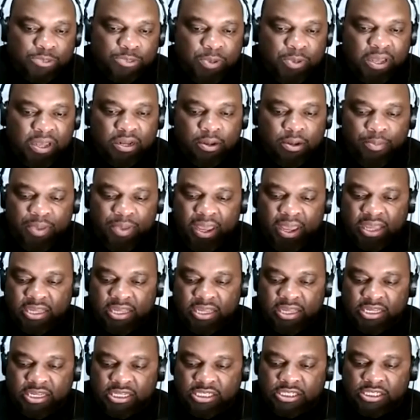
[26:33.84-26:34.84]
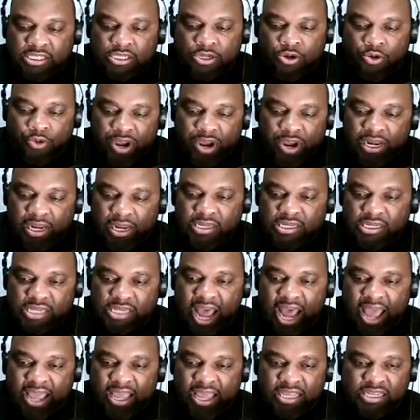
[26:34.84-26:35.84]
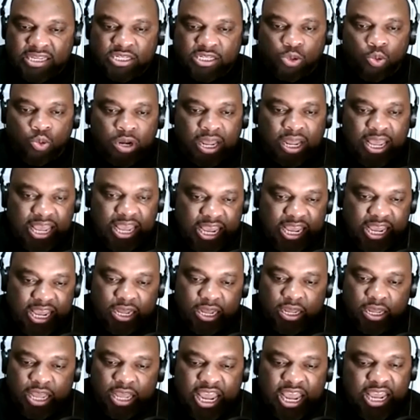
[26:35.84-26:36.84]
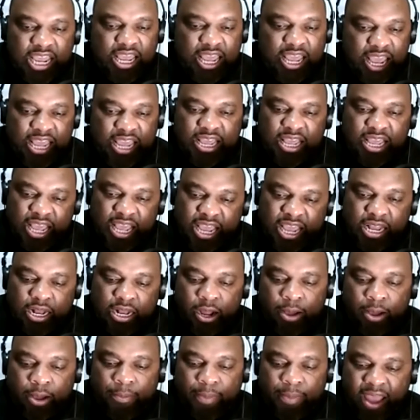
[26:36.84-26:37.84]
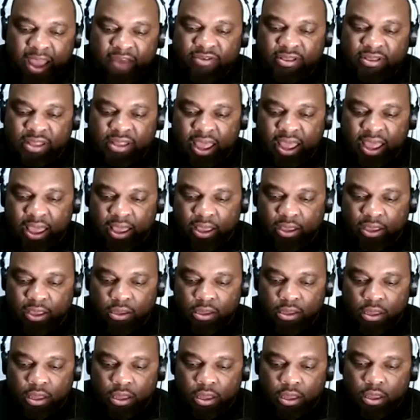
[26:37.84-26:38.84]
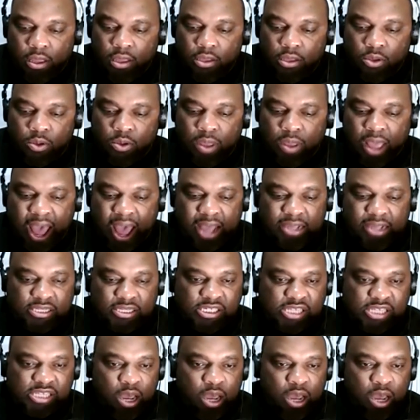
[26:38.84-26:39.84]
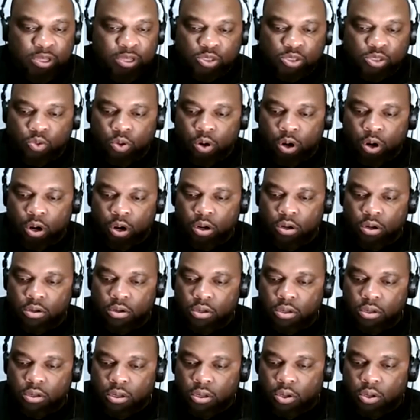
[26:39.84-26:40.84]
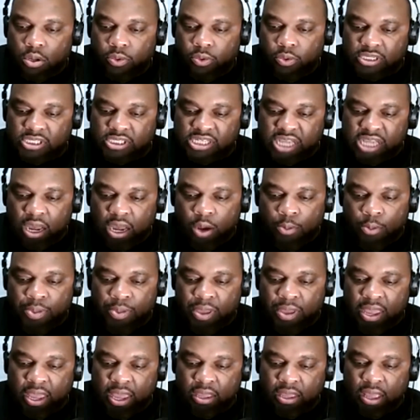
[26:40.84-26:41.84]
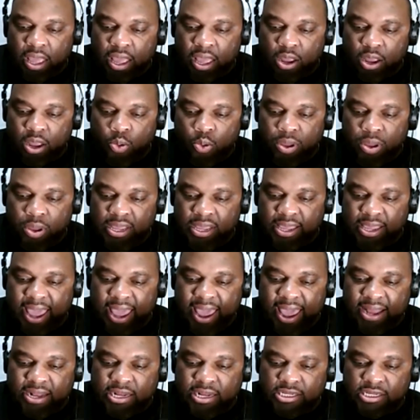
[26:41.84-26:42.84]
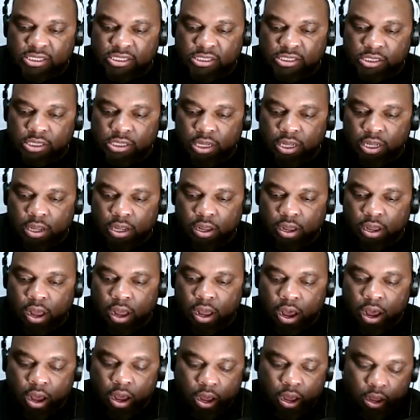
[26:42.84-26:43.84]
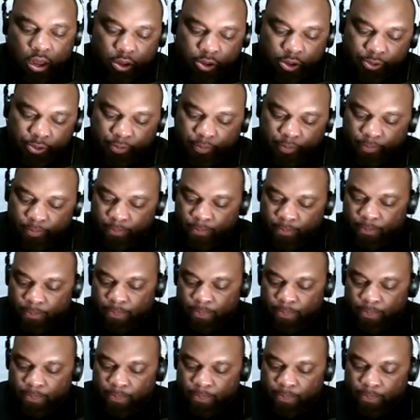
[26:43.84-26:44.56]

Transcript: Then speaking of being just greedy, just out here, just want to eat up everything. You got Shelby's World with Shelby and Queen Candace.